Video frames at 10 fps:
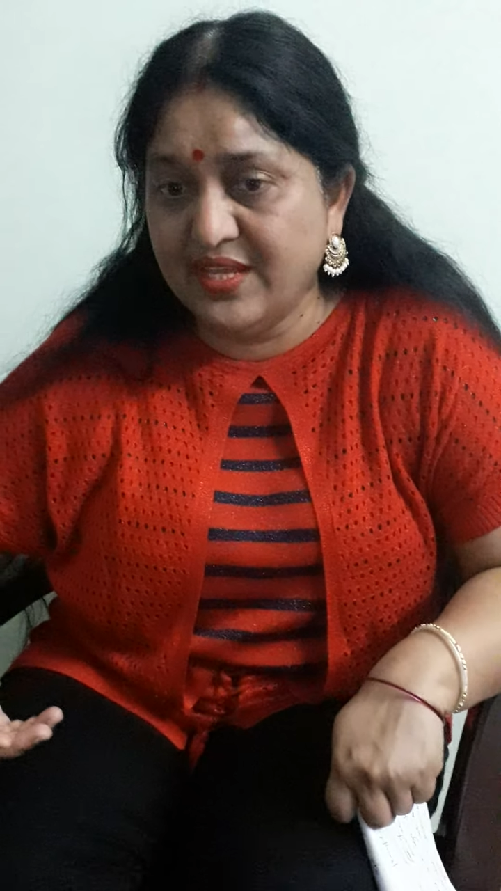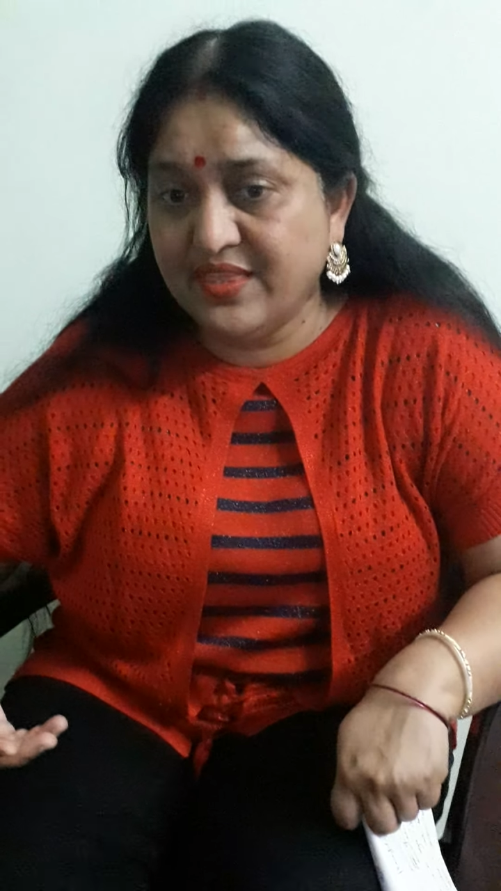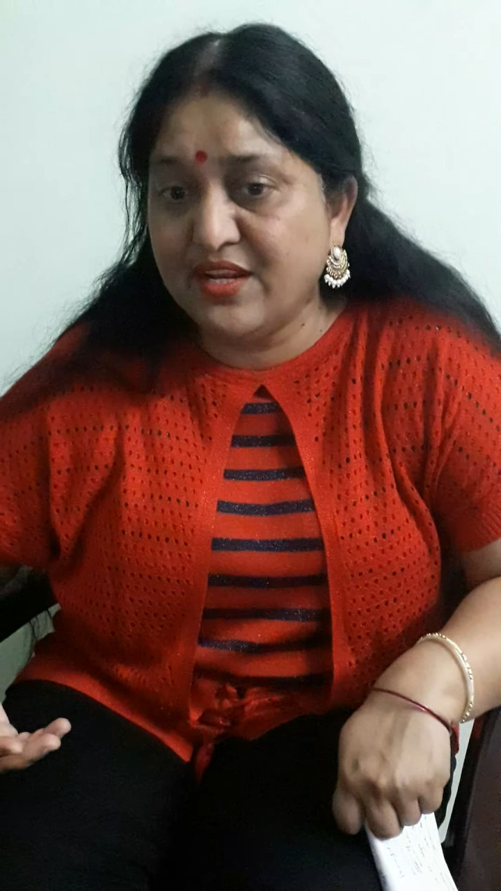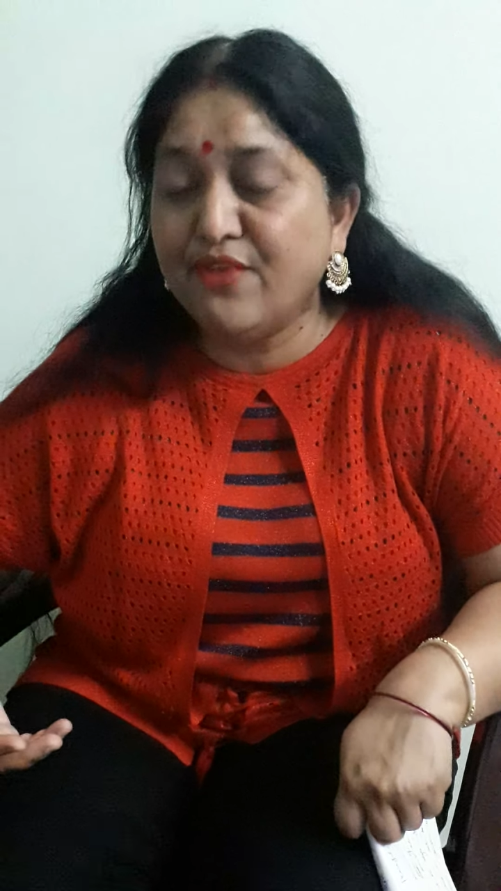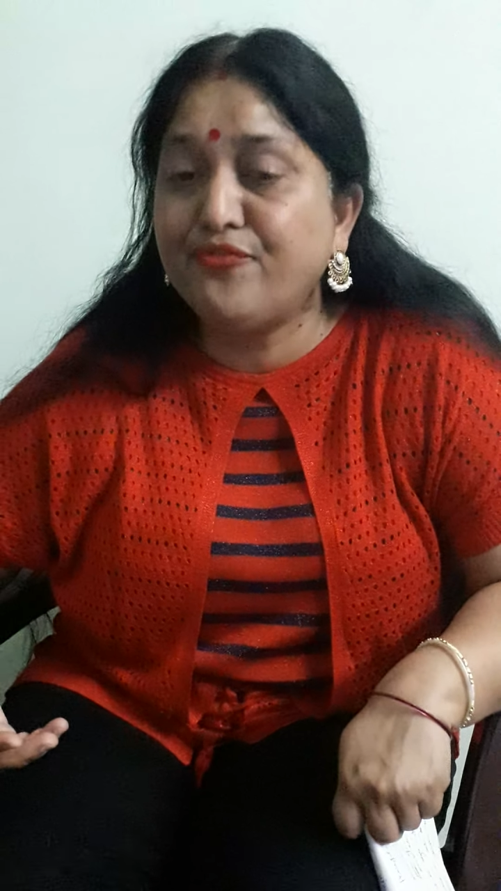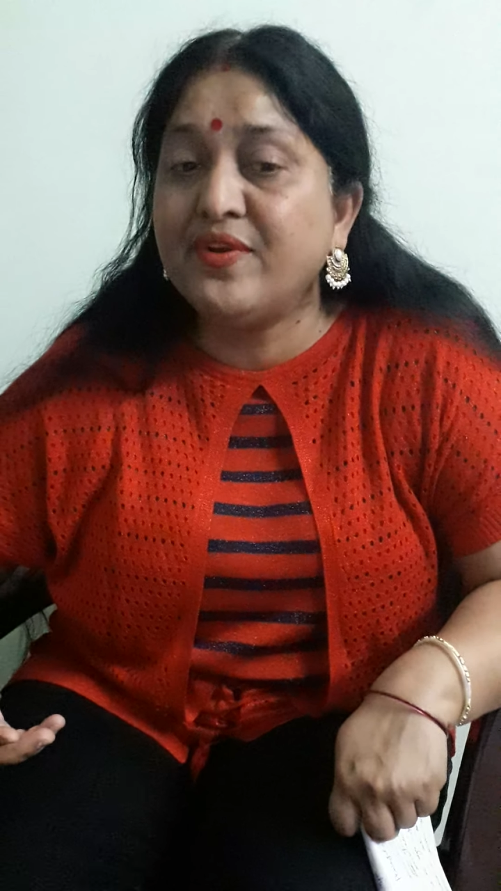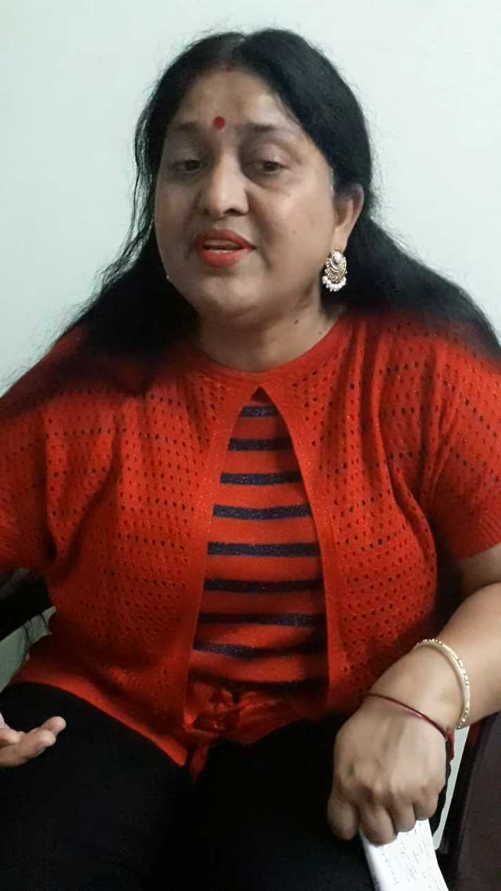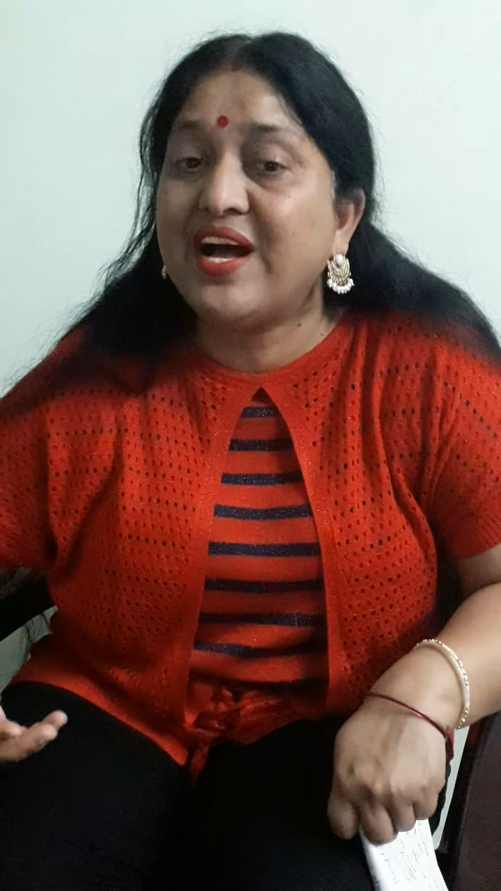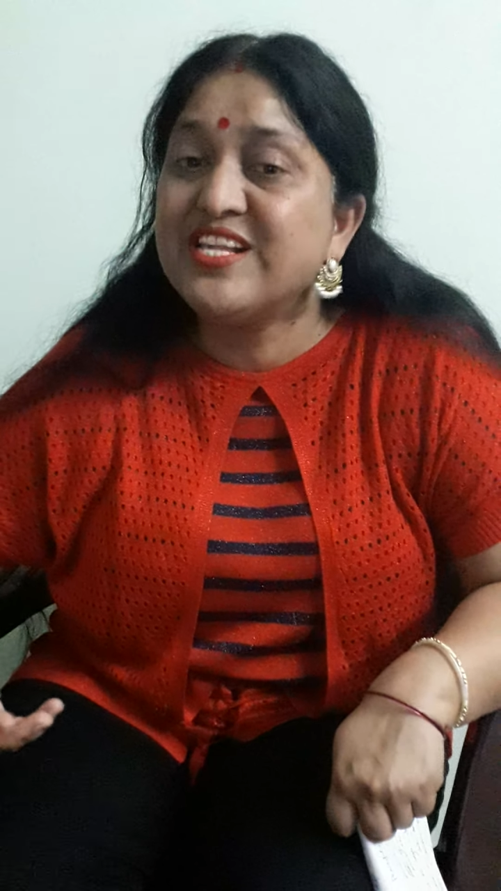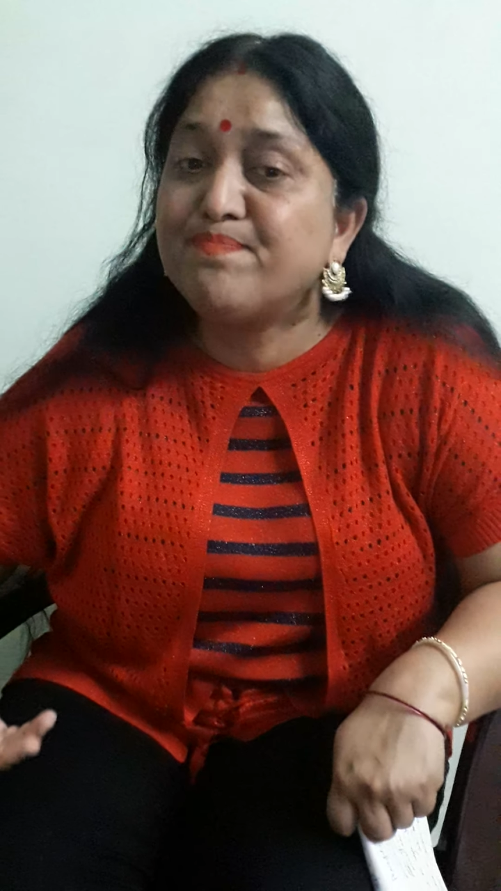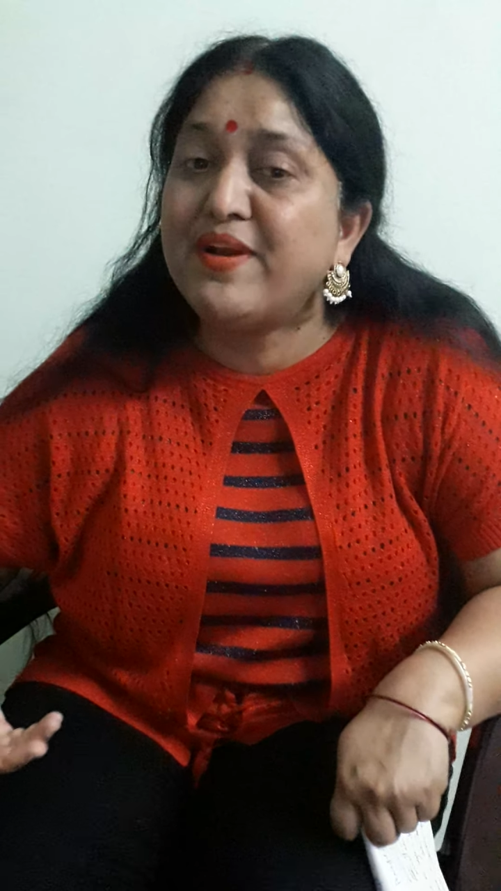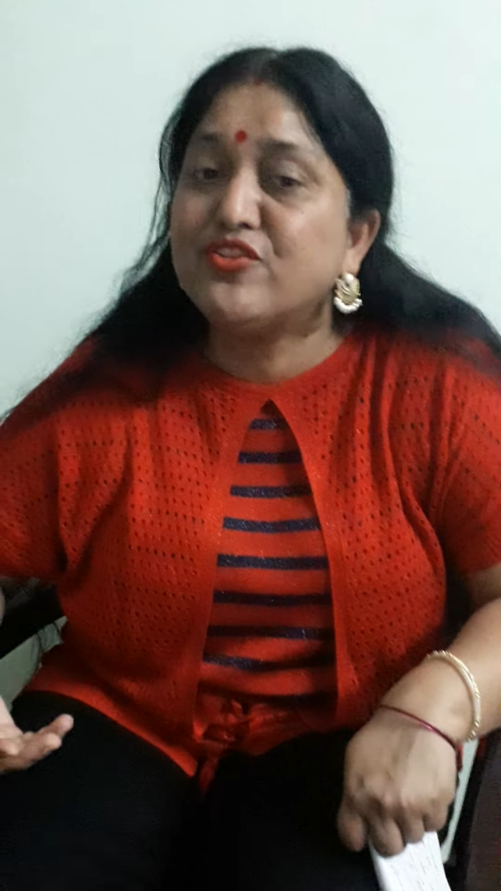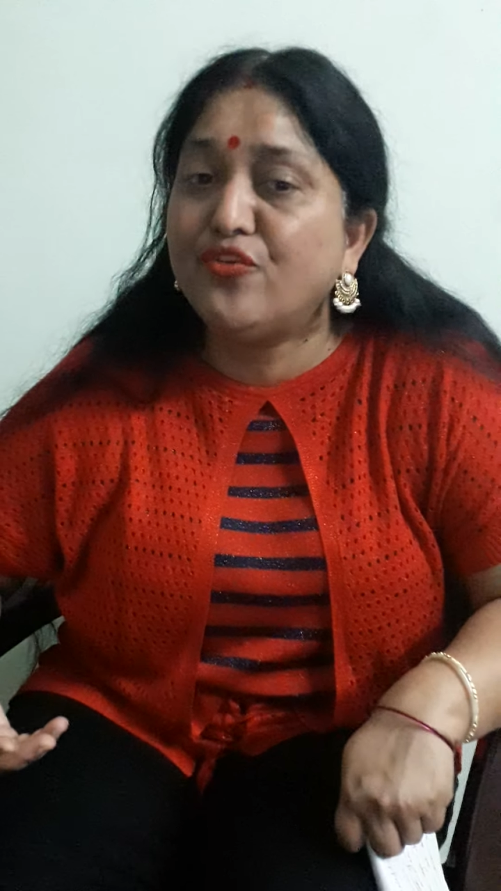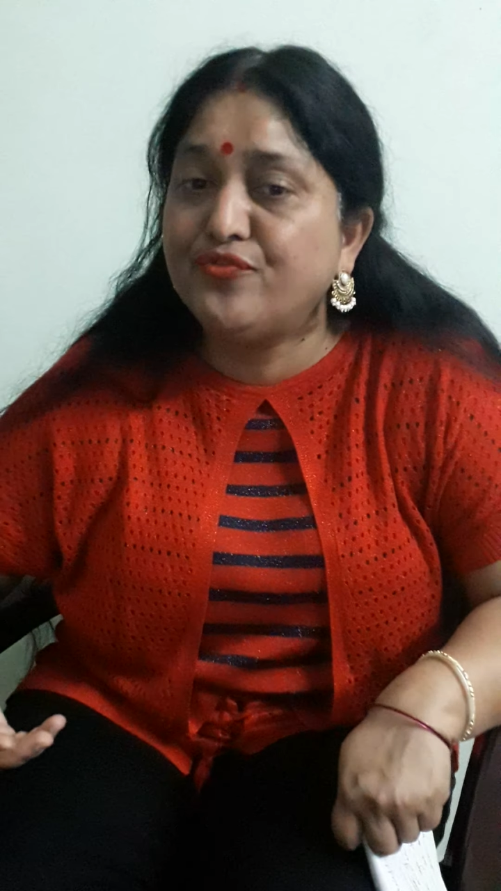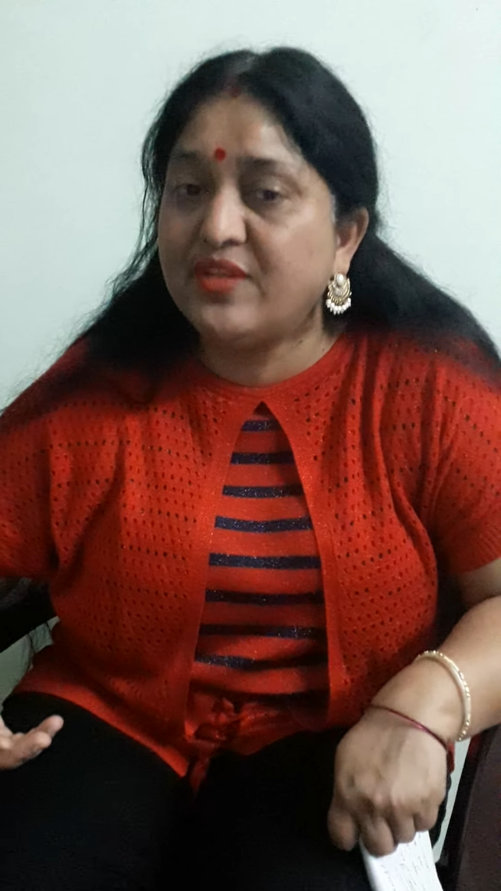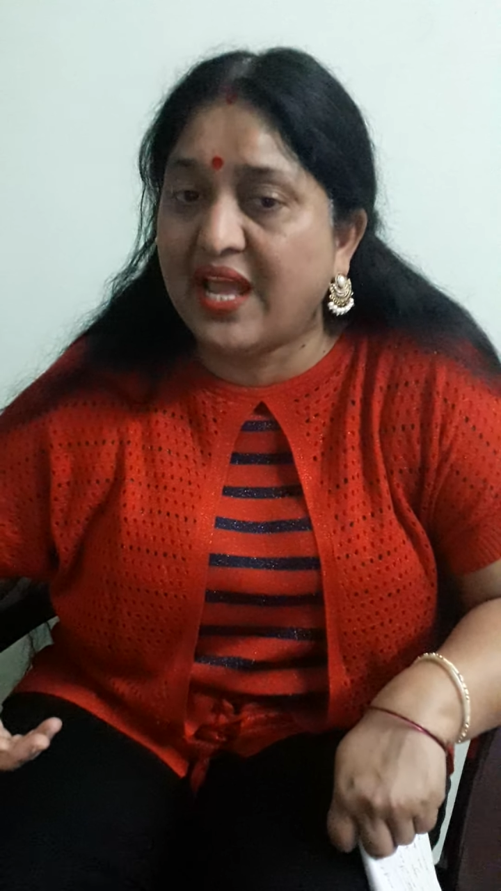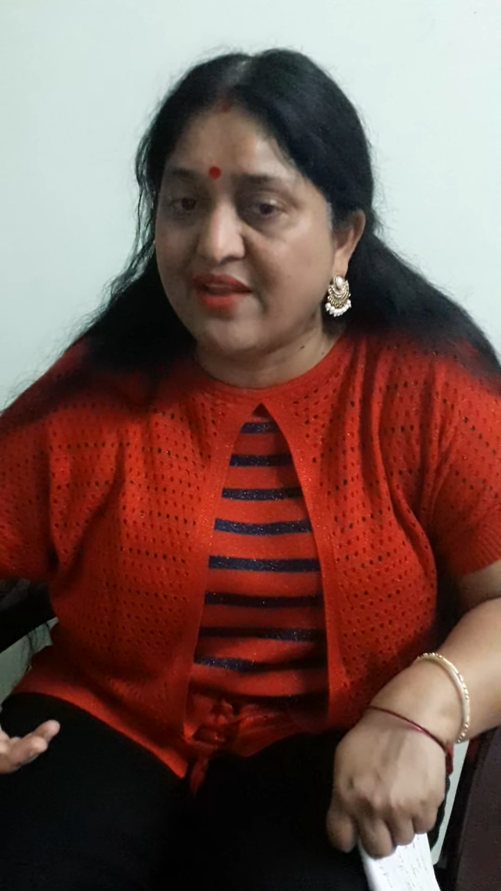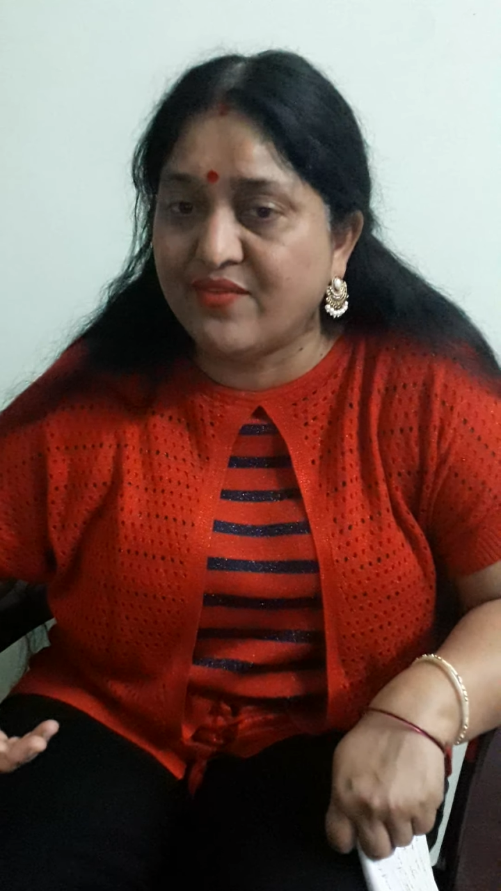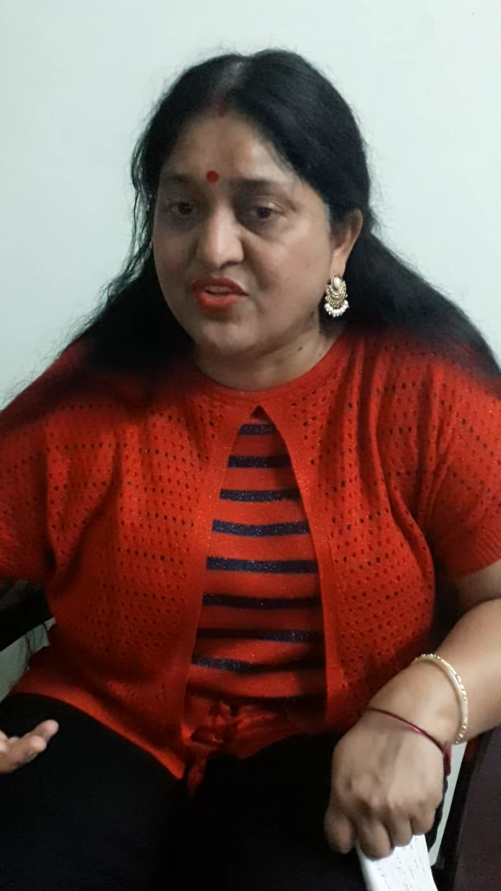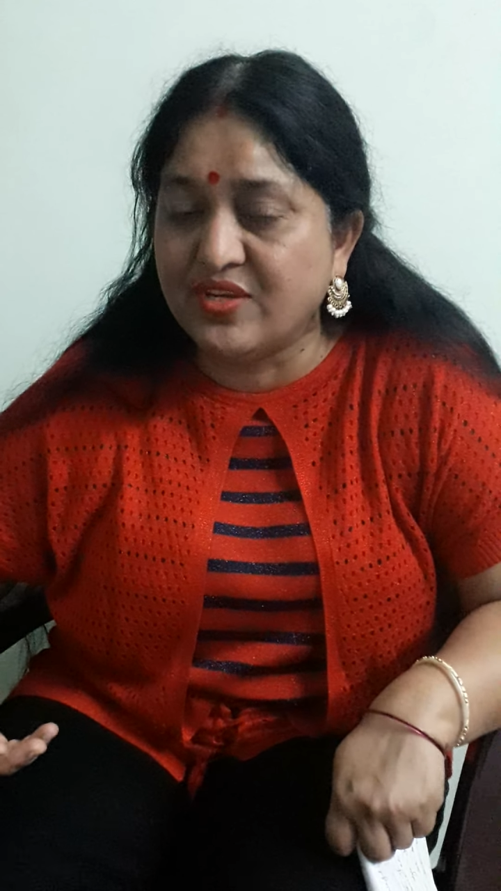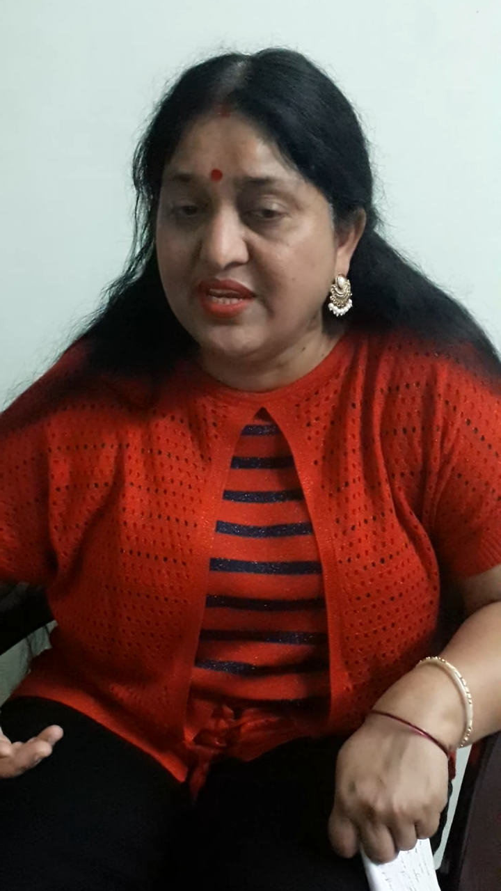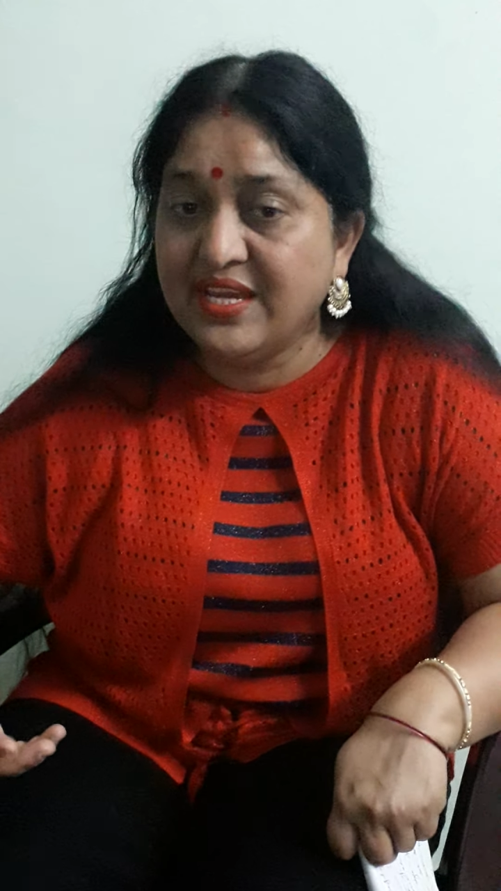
the different aspects of the language.